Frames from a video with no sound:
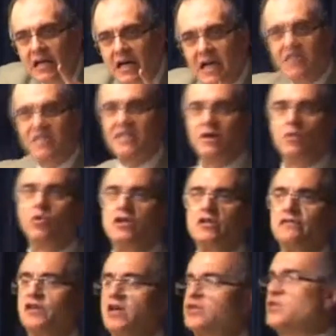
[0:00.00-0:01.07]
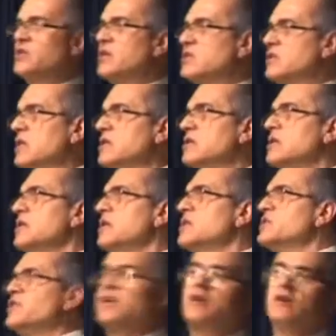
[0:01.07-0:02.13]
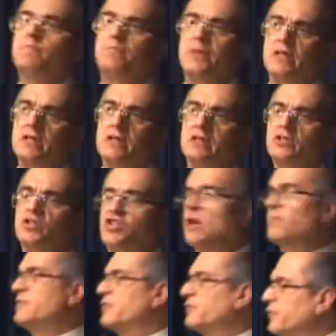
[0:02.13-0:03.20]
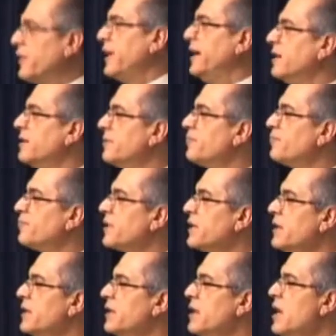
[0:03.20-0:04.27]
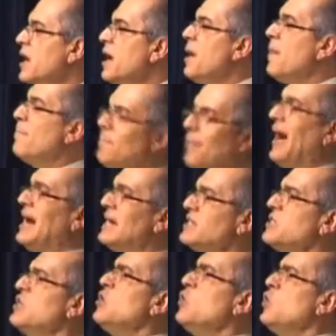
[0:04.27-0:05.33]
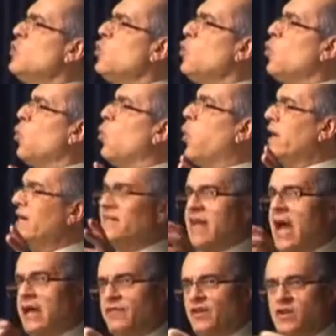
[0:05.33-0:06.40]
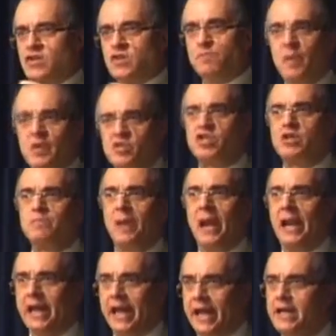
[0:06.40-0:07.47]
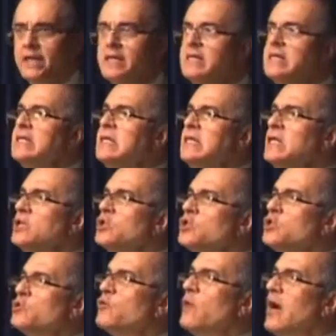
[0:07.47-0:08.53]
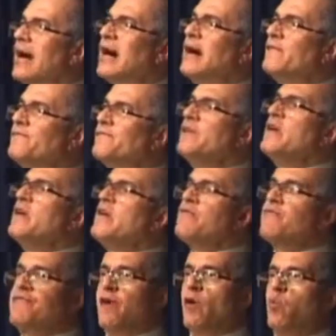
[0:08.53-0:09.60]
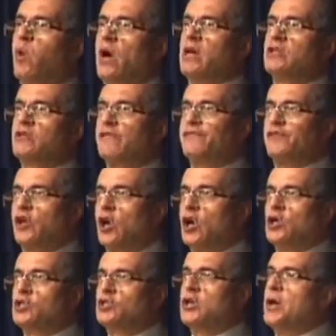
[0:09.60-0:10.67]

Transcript: as the Word of God says in Second Peter chapter three. But we take the responsibility to have the Word of God